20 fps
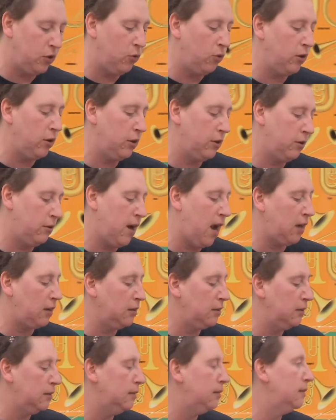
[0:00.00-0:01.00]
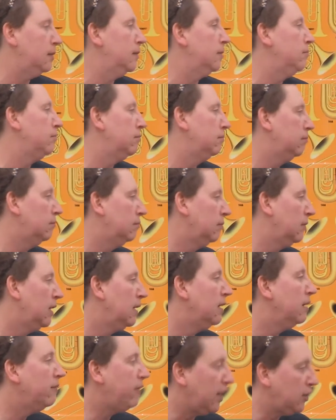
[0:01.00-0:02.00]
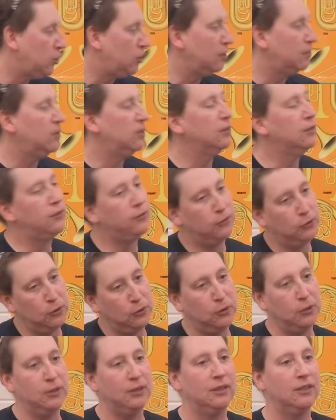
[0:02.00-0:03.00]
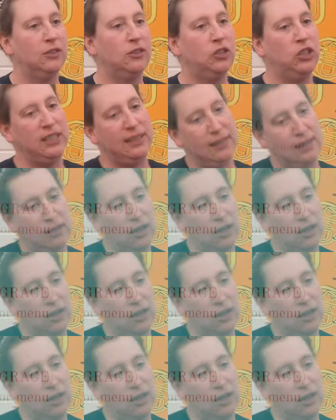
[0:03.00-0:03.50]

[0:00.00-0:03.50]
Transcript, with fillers: yogurt, crackers, vegetables, vegetables fruit, cheese and